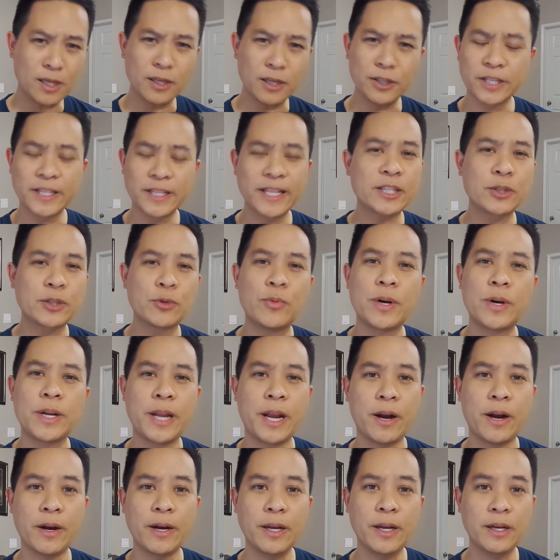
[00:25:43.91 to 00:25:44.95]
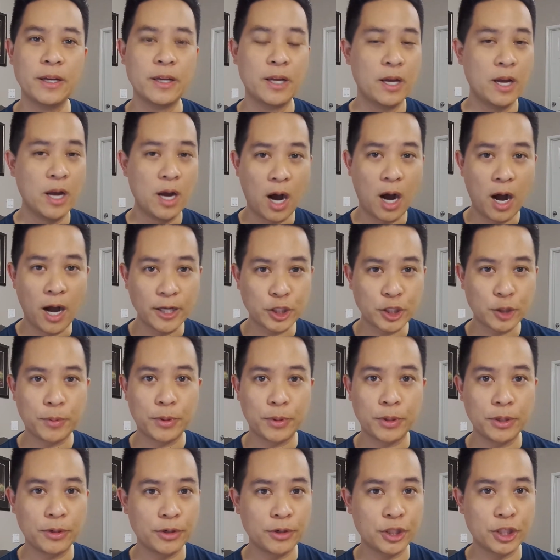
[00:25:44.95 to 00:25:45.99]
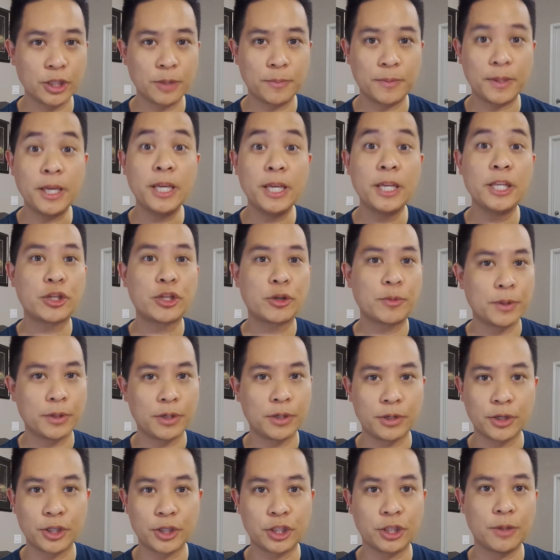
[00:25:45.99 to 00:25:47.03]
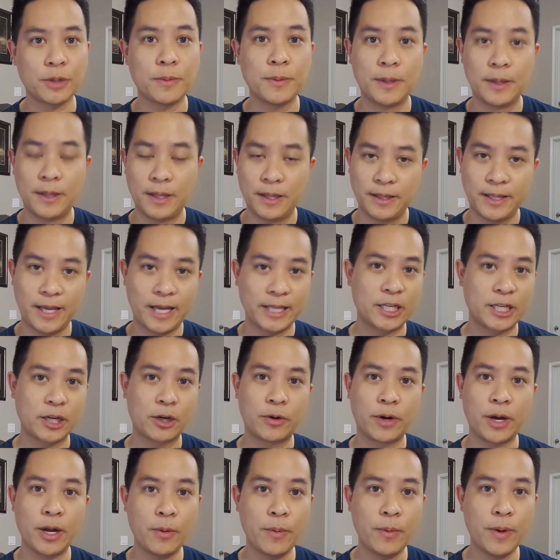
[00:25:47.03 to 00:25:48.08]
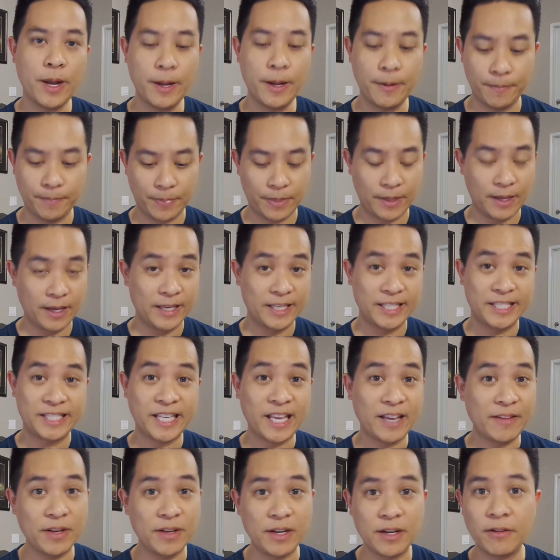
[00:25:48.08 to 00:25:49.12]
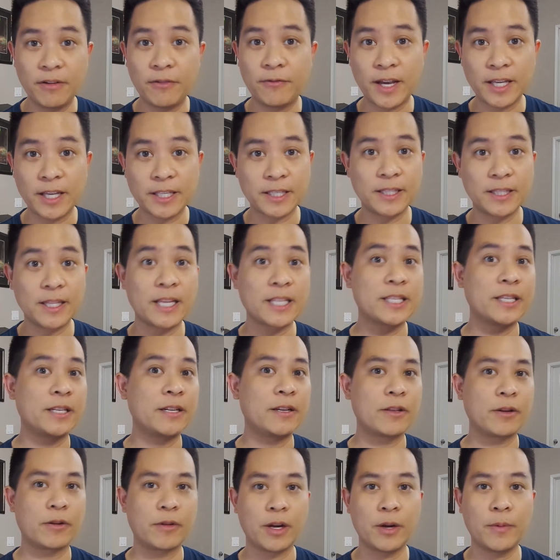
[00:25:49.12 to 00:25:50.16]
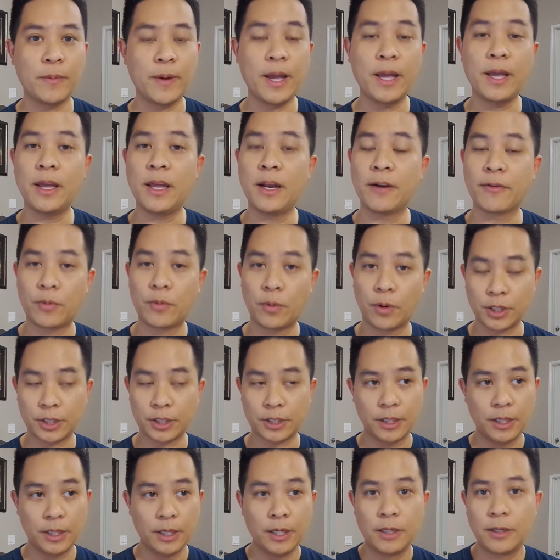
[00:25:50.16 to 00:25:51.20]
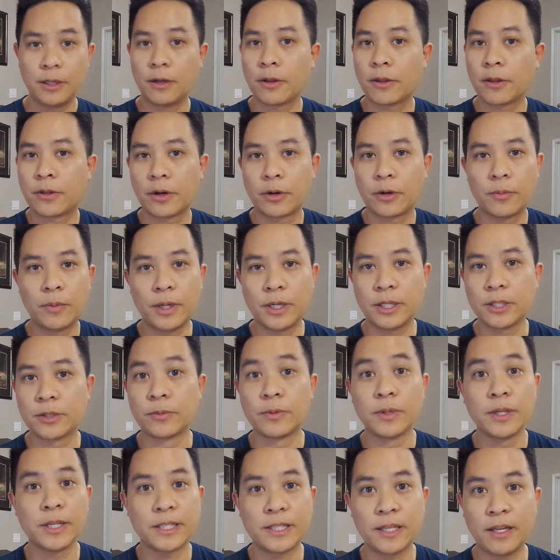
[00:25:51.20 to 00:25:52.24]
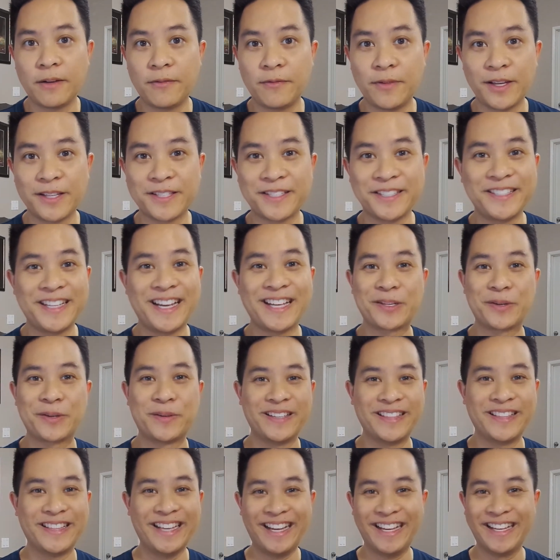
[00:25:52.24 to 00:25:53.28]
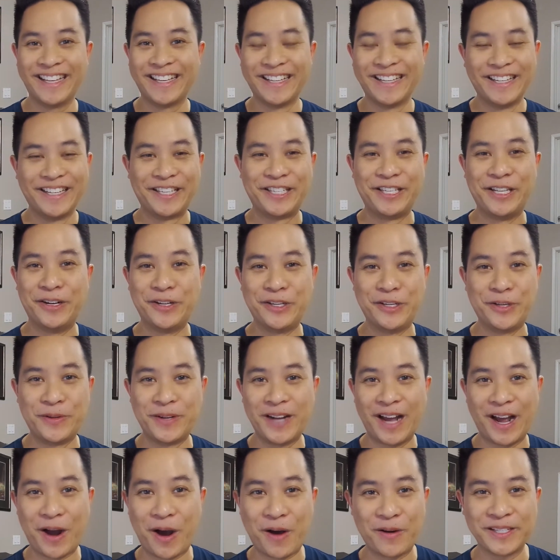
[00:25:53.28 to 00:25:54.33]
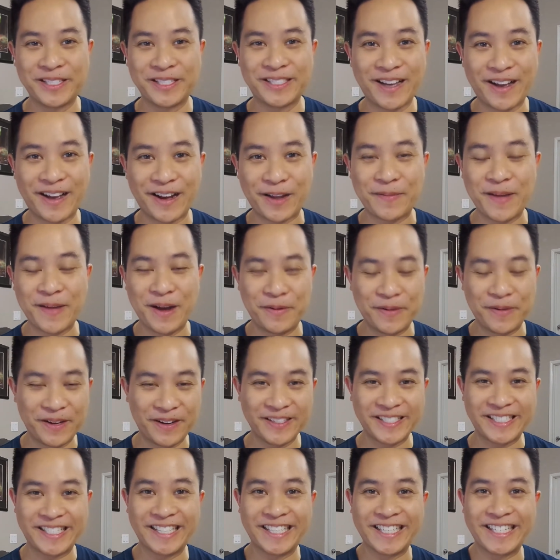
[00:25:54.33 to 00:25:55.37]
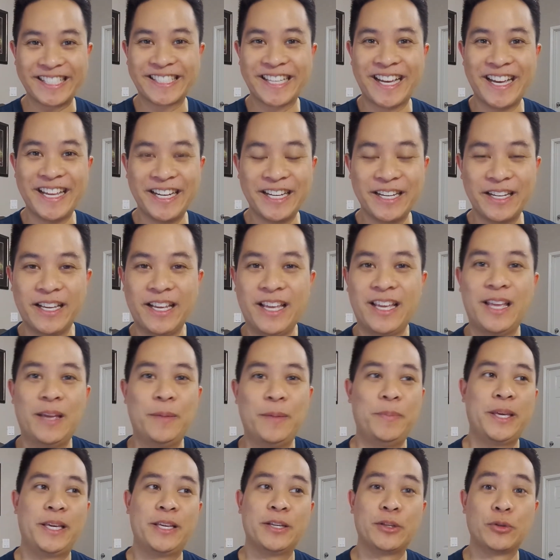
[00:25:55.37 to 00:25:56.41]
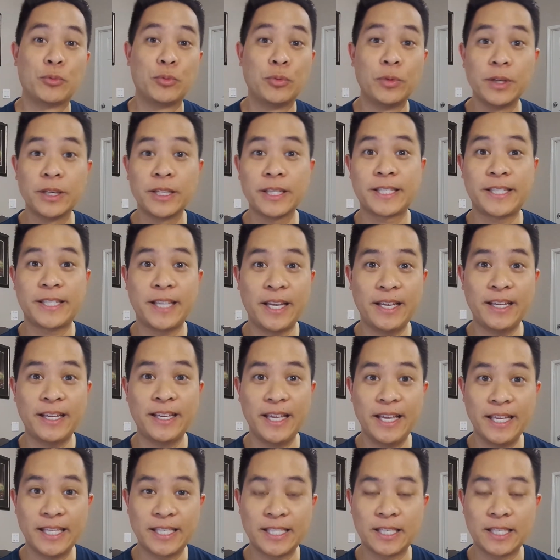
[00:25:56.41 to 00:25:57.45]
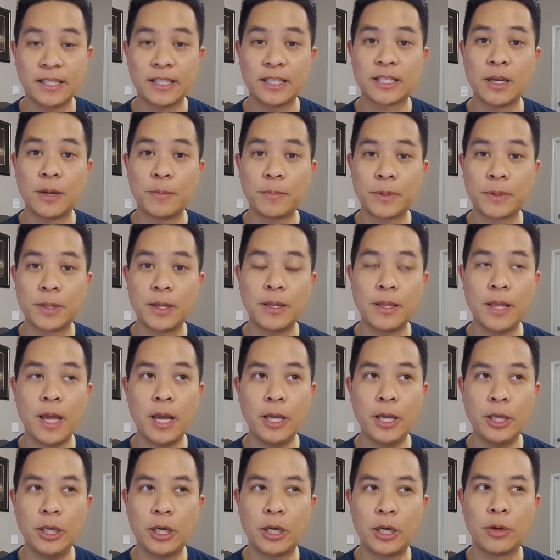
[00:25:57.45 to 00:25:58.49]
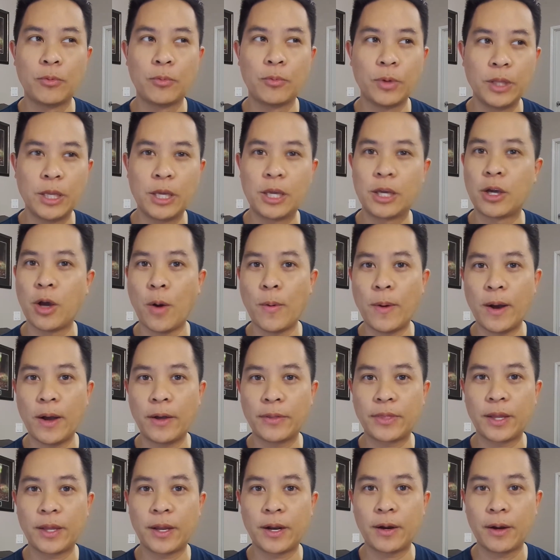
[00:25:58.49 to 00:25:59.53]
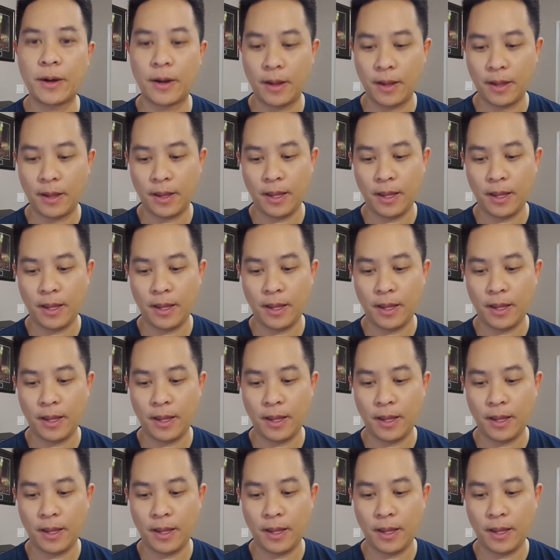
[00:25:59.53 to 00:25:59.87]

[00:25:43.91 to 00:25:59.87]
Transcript: so that's one area entrepreneurship entrepreneurship that's a great way saving and investing that's another great way and of course you know the third one is real estate investing that's one that you know you and i always talk about we always get excited because real estate it's something that you can really go out there